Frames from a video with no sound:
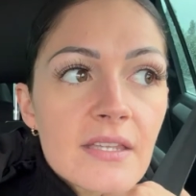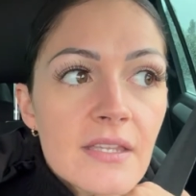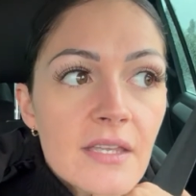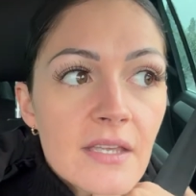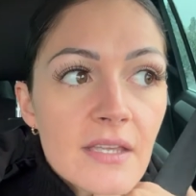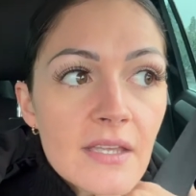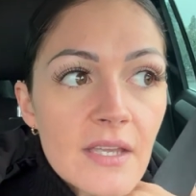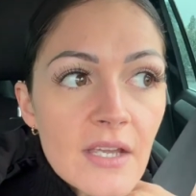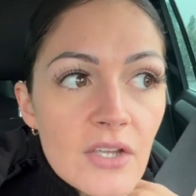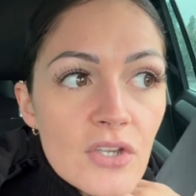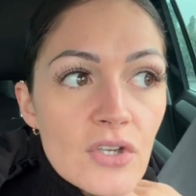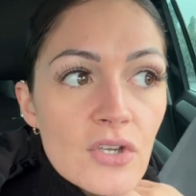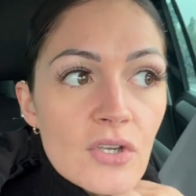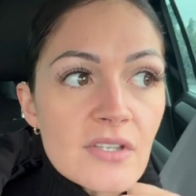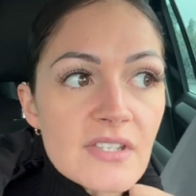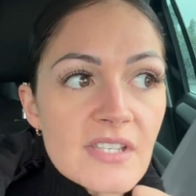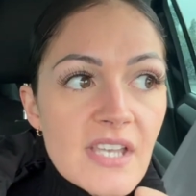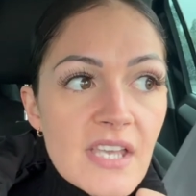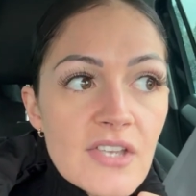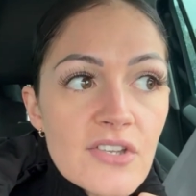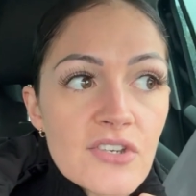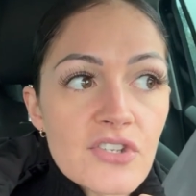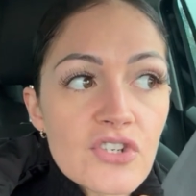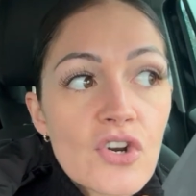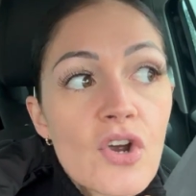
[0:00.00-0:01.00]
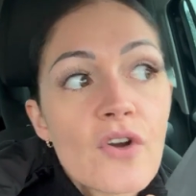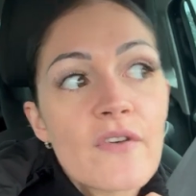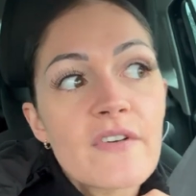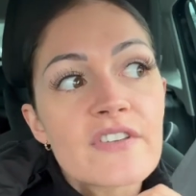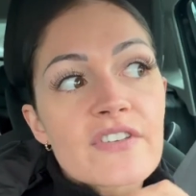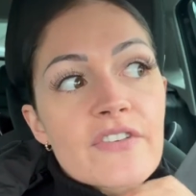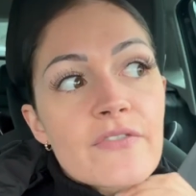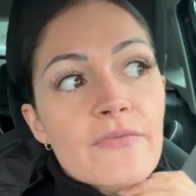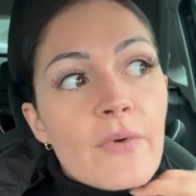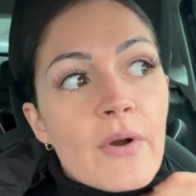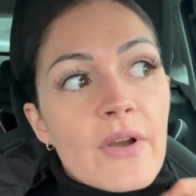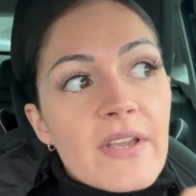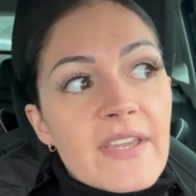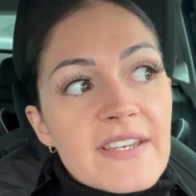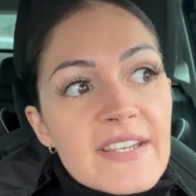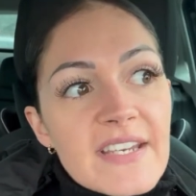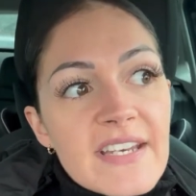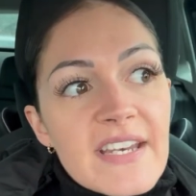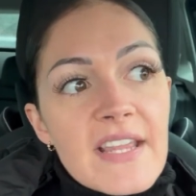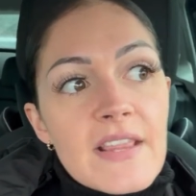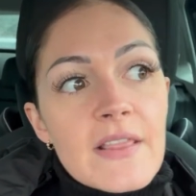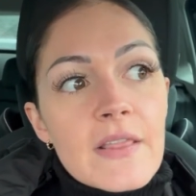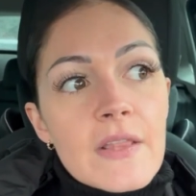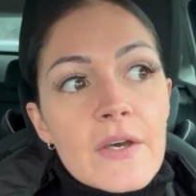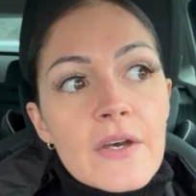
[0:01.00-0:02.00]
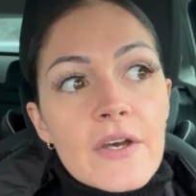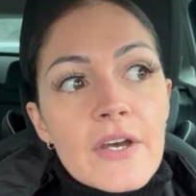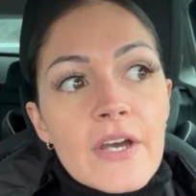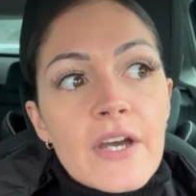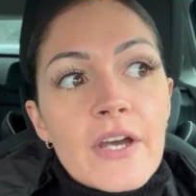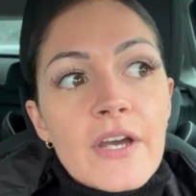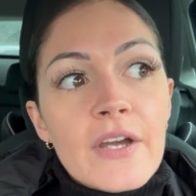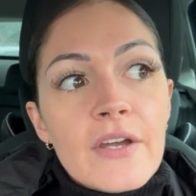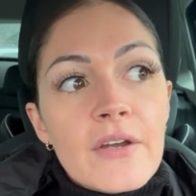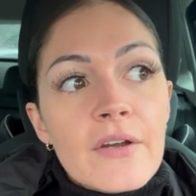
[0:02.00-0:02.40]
Yeah, are you telling stories of what you did in there?